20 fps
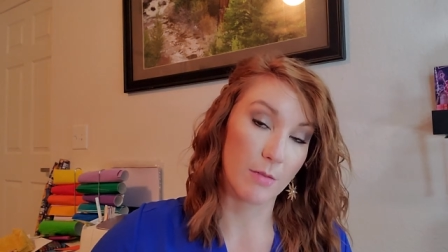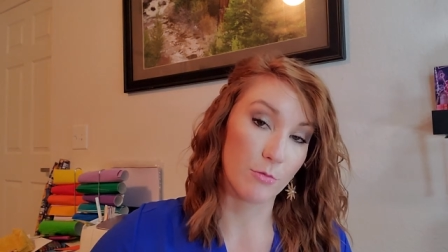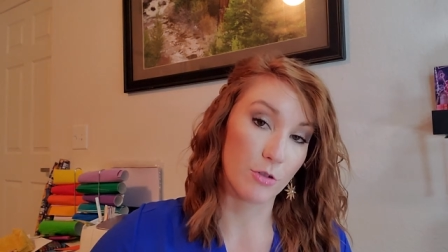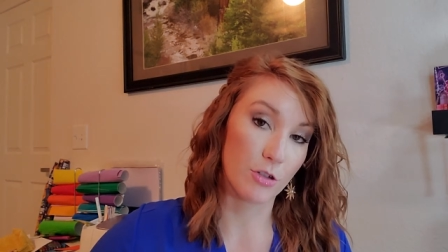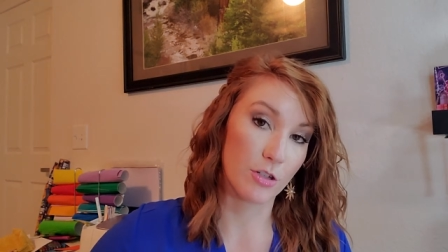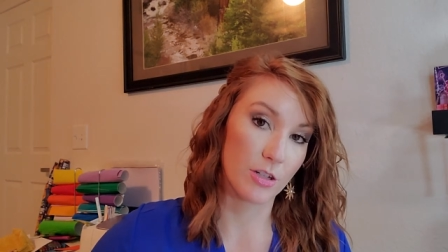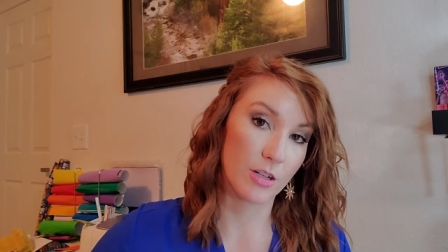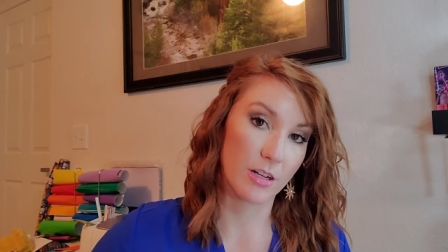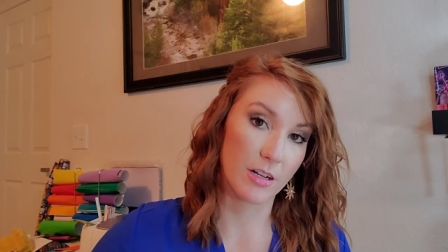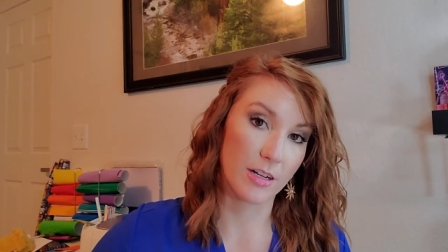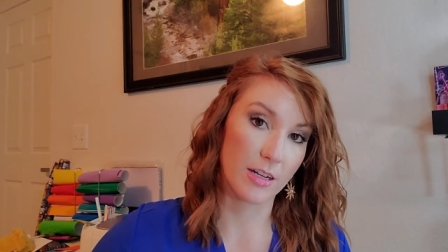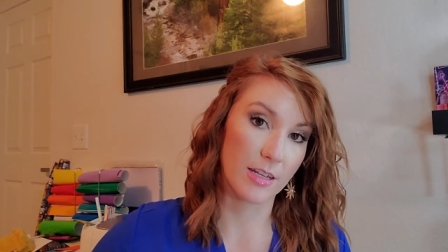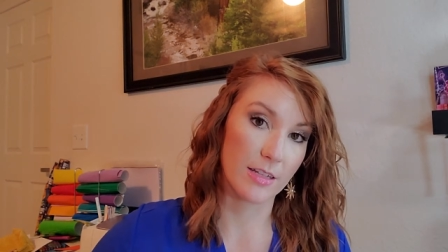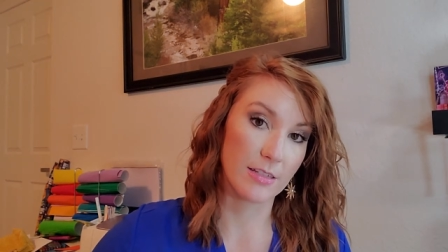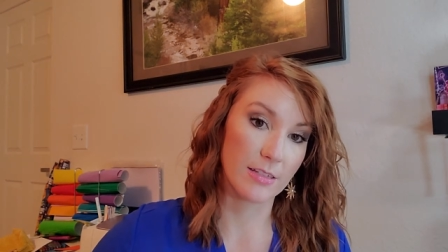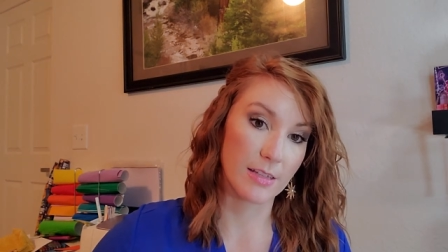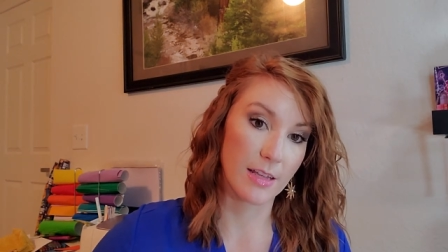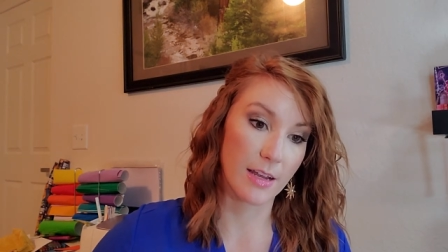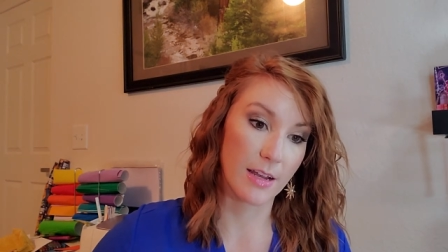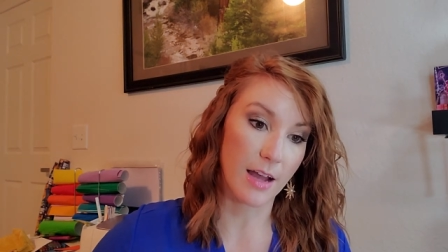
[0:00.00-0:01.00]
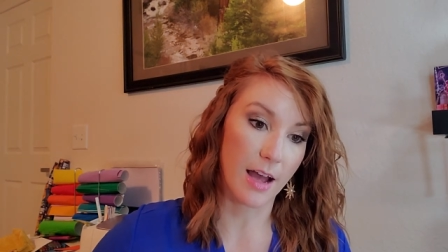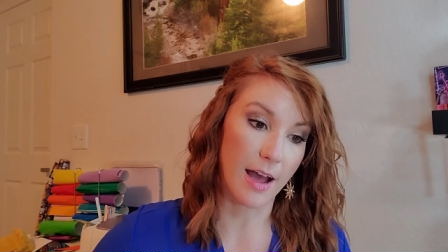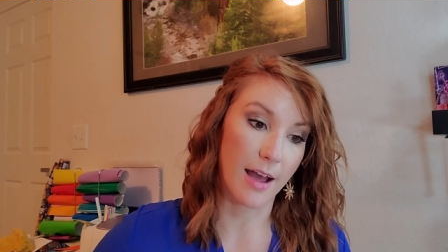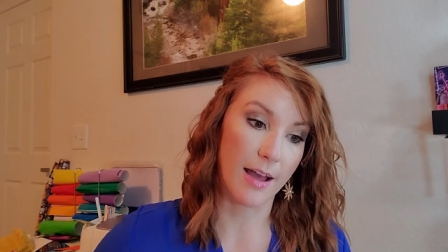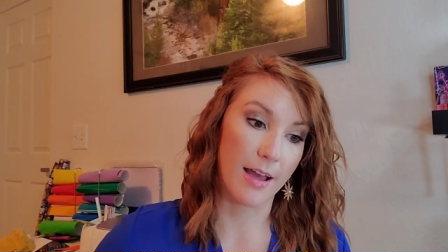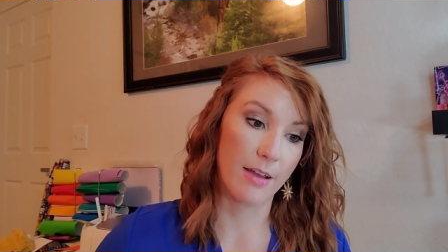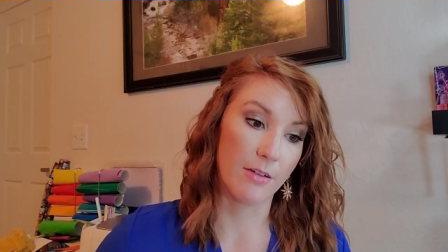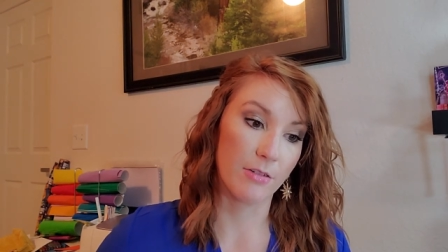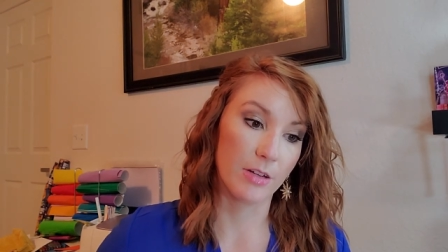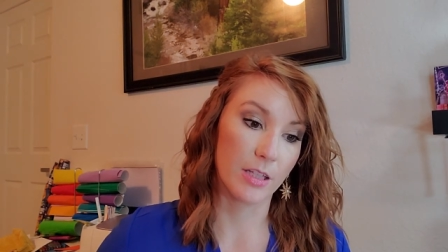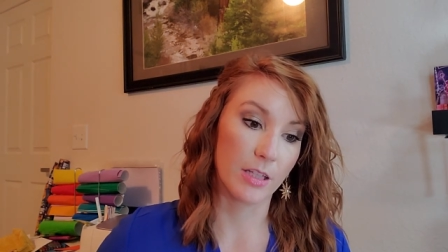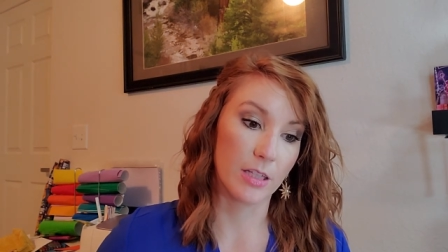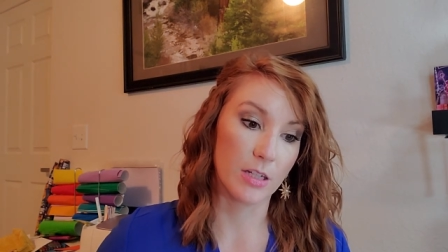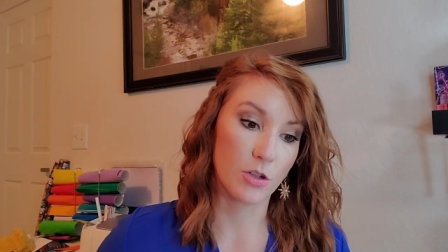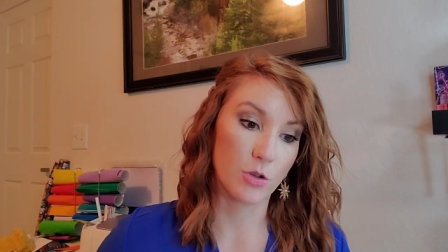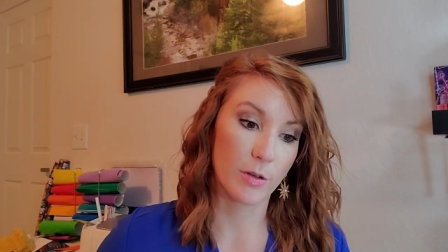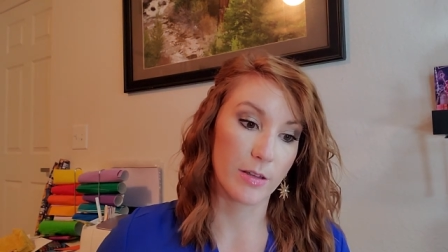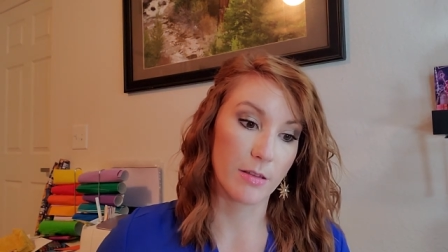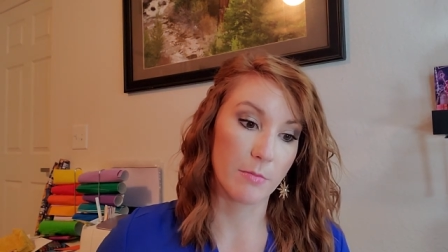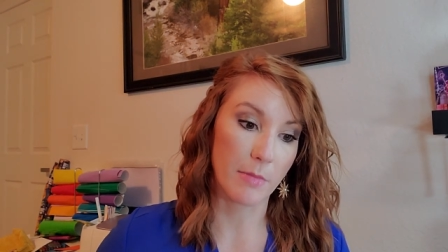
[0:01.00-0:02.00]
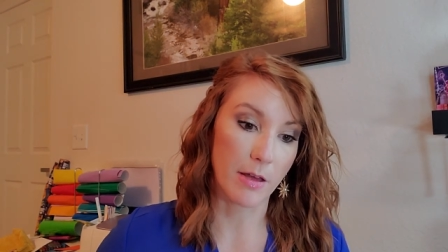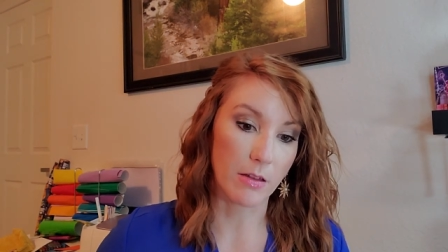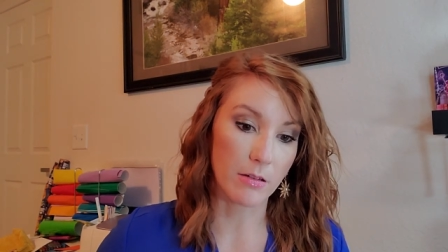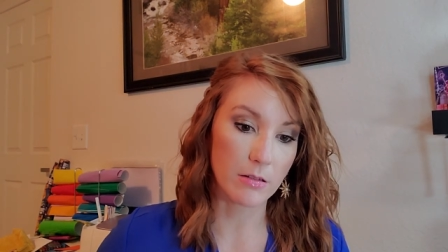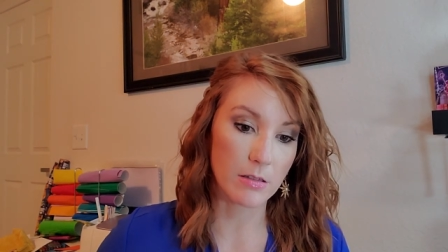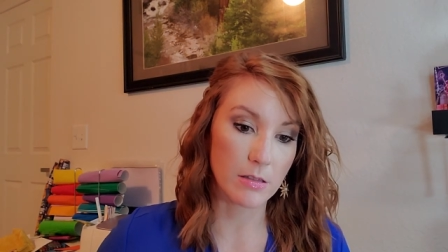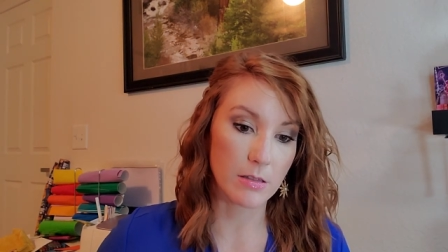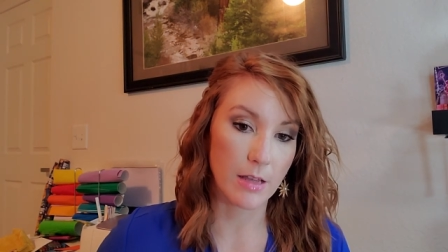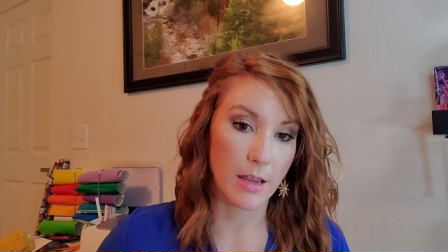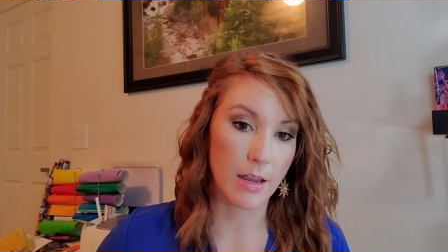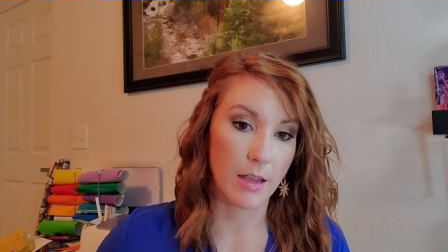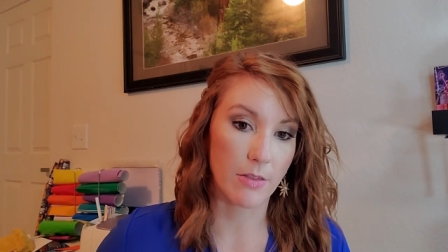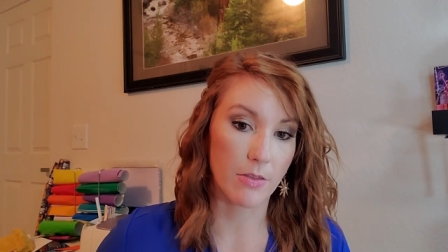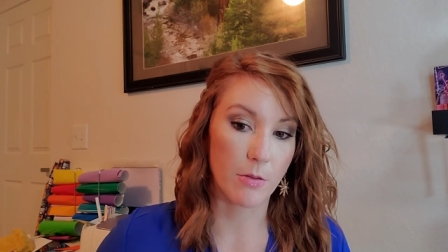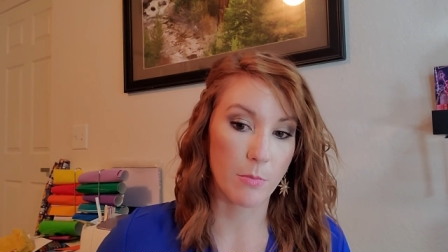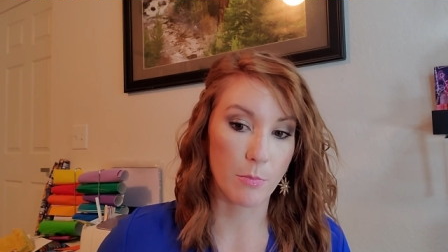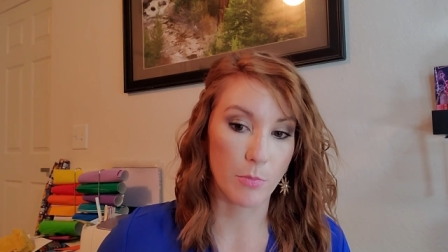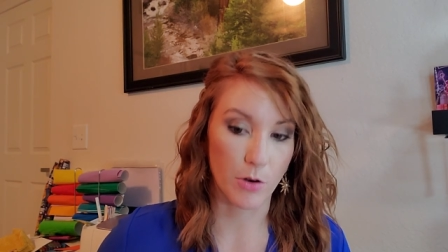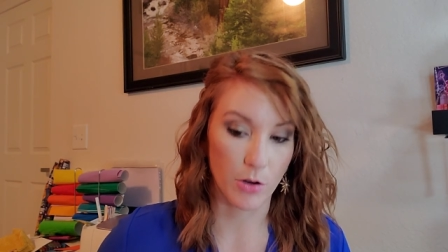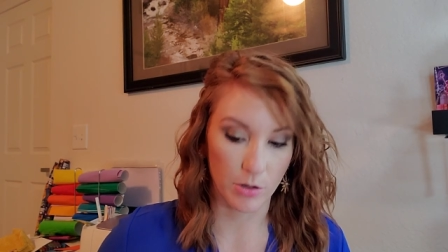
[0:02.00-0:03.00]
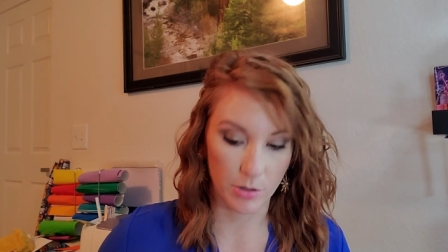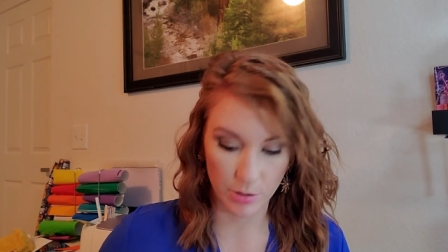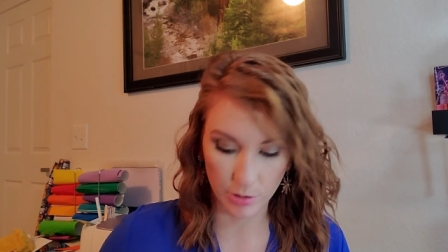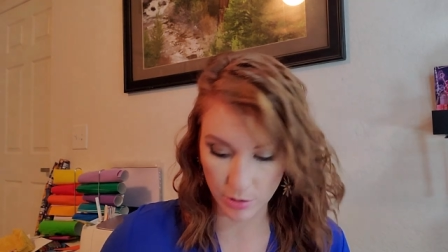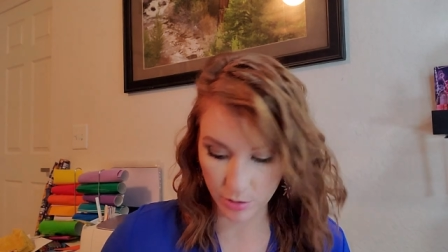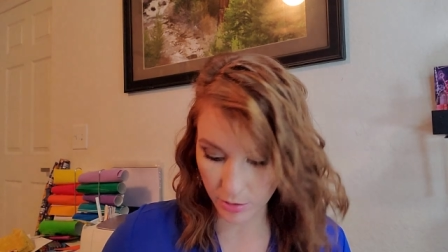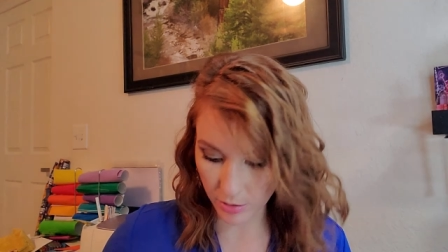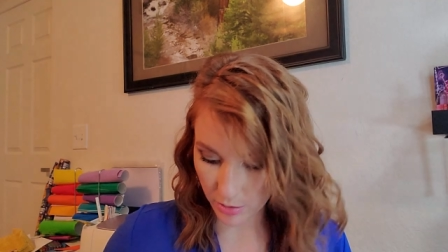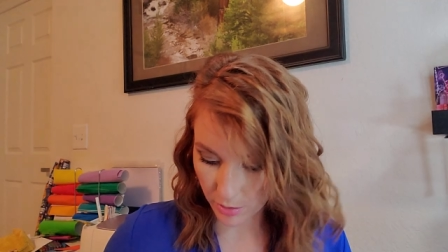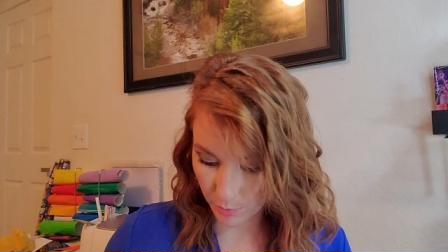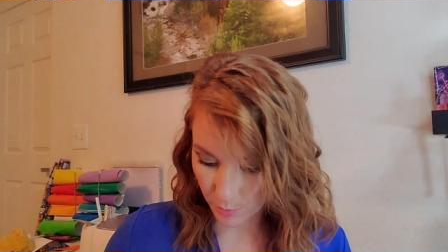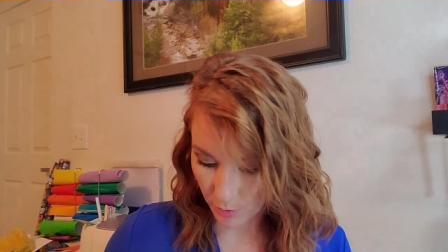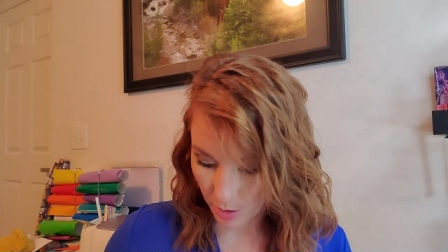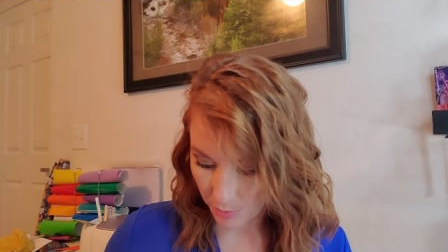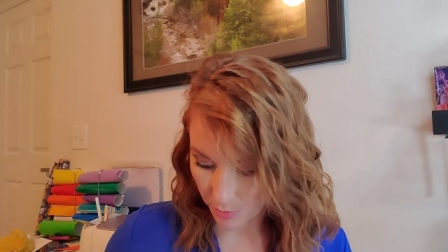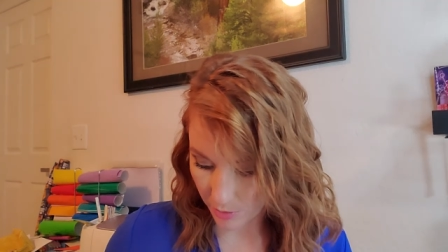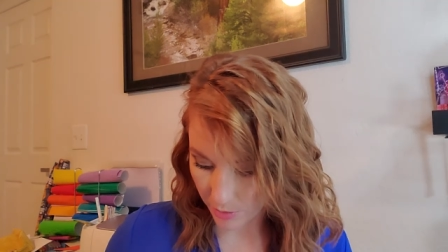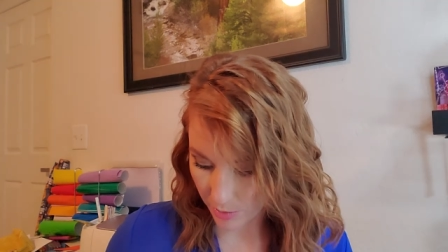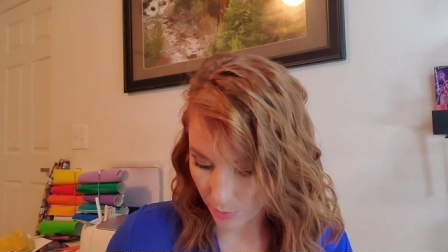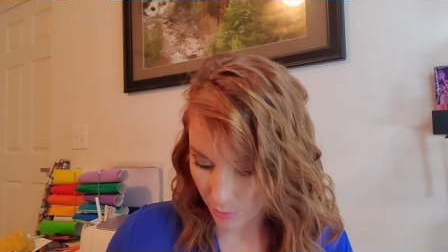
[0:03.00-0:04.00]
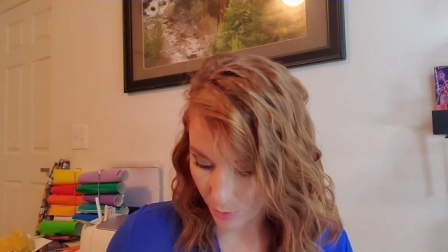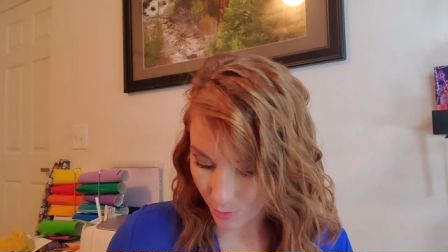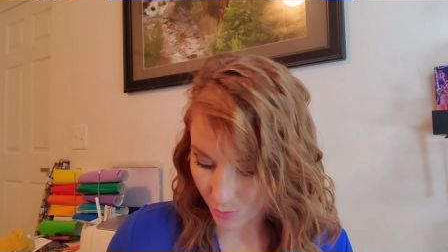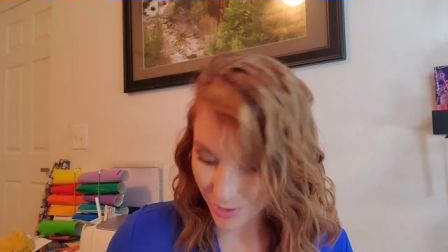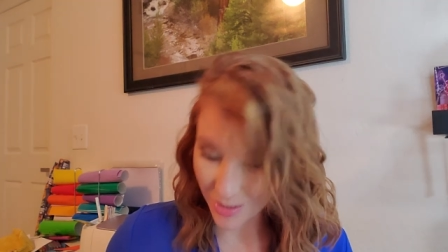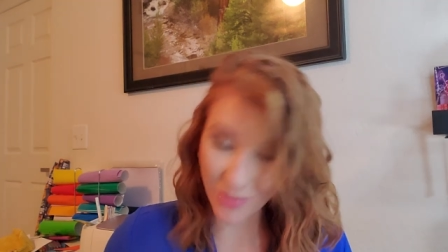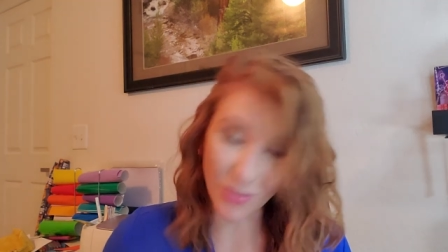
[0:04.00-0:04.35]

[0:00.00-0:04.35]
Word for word: I'm just curious, like I really enjoy the melts and the bars probably the most.